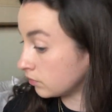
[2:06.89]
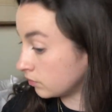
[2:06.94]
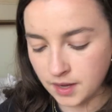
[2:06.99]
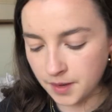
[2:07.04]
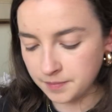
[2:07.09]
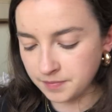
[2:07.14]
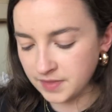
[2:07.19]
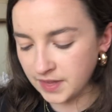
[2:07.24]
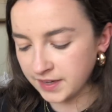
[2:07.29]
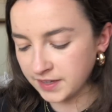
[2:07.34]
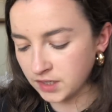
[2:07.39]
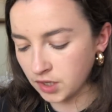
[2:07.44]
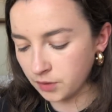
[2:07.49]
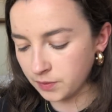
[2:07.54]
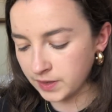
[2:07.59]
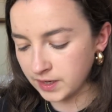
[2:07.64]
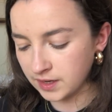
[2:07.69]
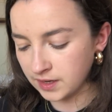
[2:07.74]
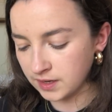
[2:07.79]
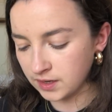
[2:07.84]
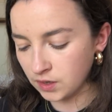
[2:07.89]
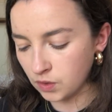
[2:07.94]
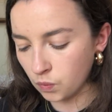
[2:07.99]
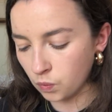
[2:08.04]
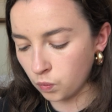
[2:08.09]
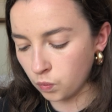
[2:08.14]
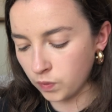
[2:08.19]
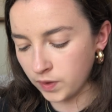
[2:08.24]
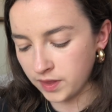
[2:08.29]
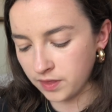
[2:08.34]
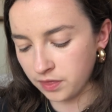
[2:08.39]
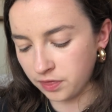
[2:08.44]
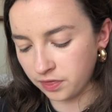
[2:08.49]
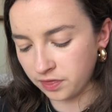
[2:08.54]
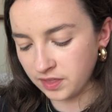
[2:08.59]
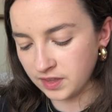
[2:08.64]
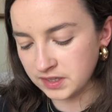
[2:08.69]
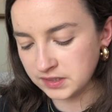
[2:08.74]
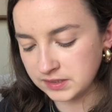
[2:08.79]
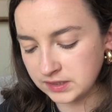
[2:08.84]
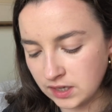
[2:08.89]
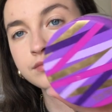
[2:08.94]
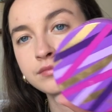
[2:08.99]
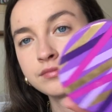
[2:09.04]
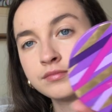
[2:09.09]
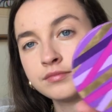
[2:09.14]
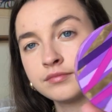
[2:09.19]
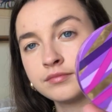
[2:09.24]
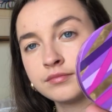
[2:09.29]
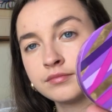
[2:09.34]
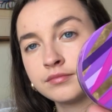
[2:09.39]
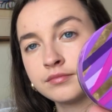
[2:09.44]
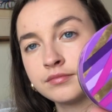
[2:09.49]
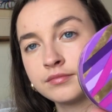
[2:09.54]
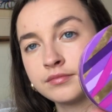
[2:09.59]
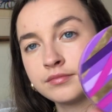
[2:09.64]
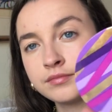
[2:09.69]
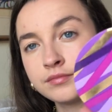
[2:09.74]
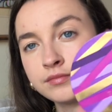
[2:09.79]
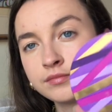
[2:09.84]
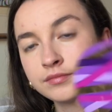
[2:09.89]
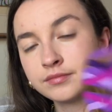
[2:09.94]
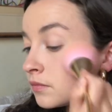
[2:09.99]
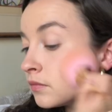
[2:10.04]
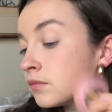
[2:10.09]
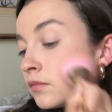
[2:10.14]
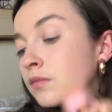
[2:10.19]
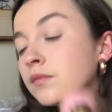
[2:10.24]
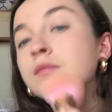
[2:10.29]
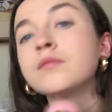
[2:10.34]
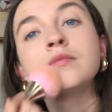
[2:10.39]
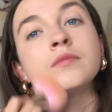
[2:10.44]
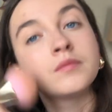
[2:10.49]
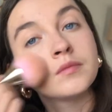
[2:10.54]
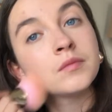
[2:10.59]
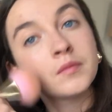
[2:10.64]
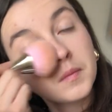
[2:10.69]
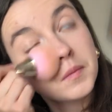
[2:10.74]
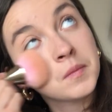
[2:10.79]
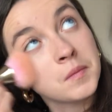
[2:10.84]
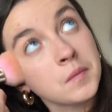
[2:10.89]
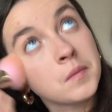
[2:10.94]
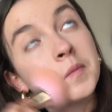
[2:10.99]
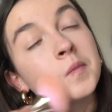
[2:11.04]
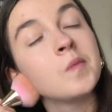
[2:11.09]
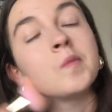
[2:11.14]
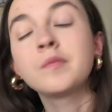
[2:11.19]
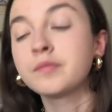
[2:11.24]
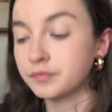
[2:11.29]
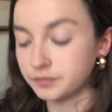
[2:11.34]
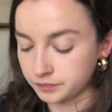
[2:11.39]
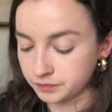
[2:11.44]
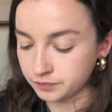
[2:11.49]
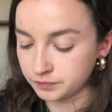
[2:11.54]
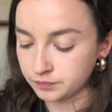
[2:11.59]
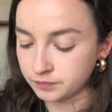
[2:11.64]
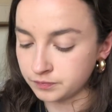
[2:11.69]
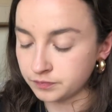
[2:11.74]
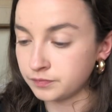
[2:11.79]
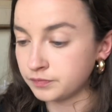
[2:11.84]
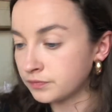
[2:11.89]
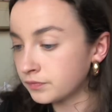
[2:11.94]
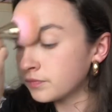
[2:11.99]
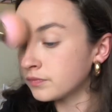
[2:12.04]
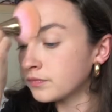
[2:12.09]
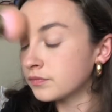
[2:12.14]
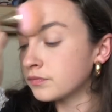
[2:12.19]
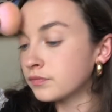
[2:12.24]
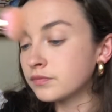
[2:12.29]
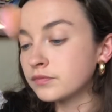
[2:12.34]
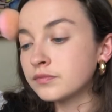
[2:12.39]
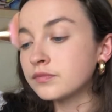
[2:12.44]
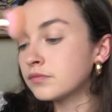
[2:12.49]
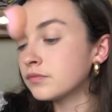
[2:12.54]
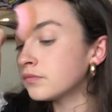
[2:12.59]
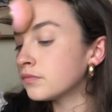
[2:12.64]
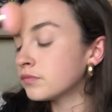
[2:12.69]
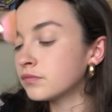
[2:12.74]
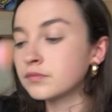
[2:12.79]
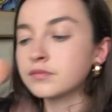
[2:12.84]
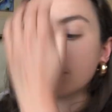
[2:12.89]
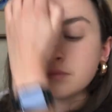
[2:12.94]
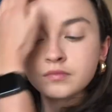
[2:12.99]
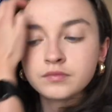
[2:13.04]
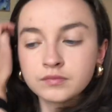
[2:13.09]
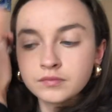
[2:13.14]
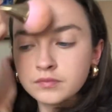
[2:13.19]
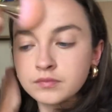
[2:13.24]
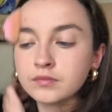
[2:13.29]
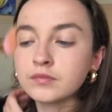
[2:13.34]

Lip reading: I'm then going in with the Tarte Shape Tate Setting Powder, and I'm just going to set everything. Then